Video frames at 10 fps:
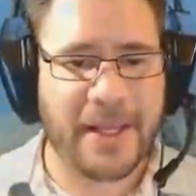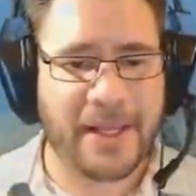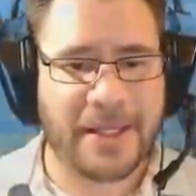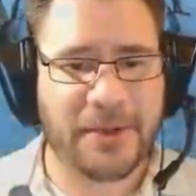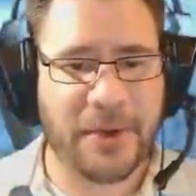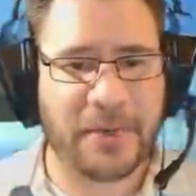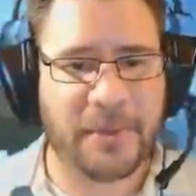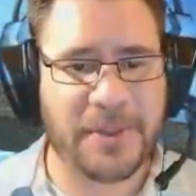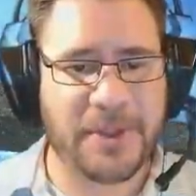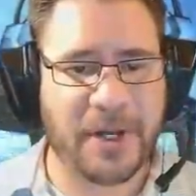is going to
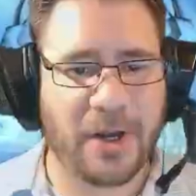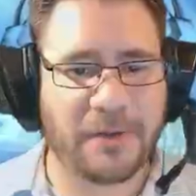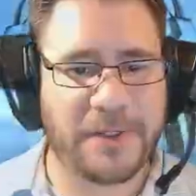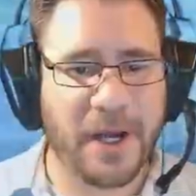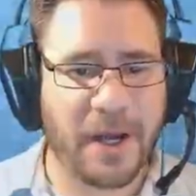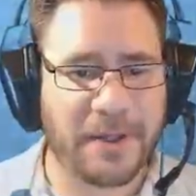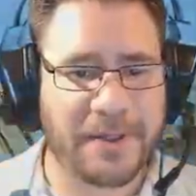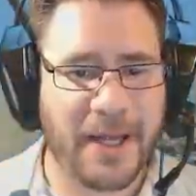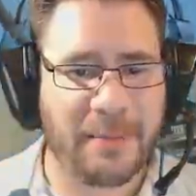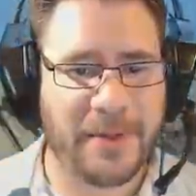be resolved on
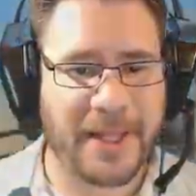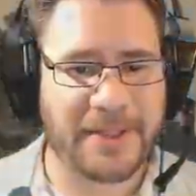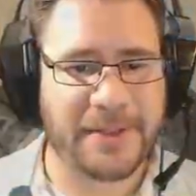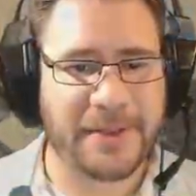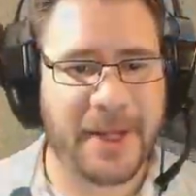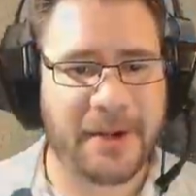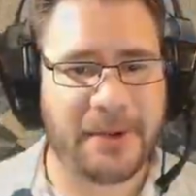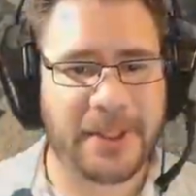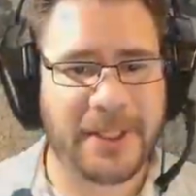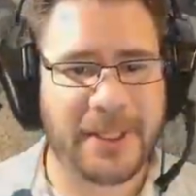top of that. So not
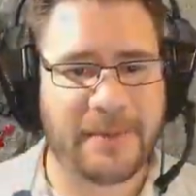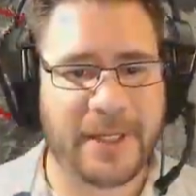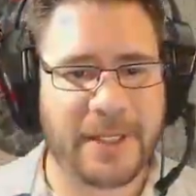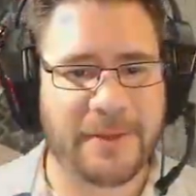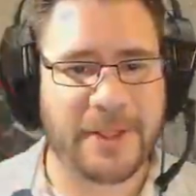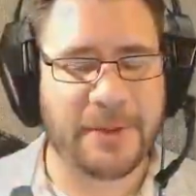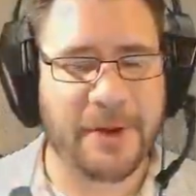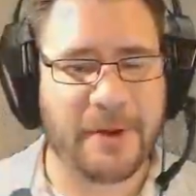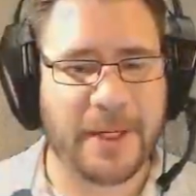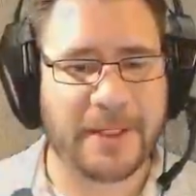only am I giving you an
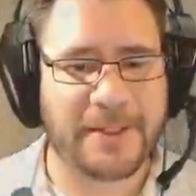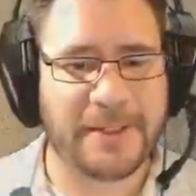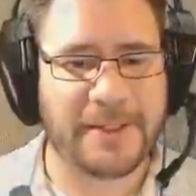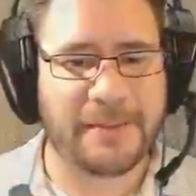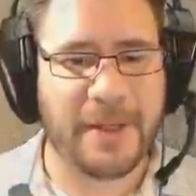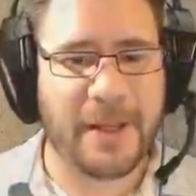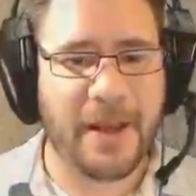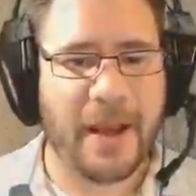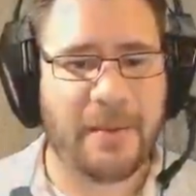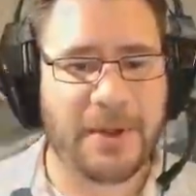automatic system,
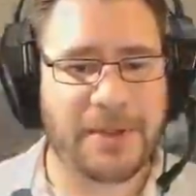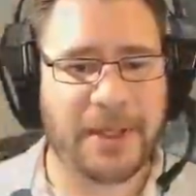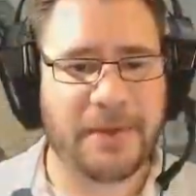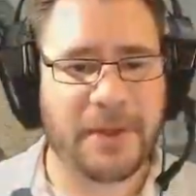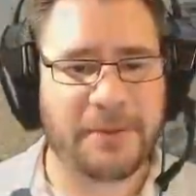I'm also giving you a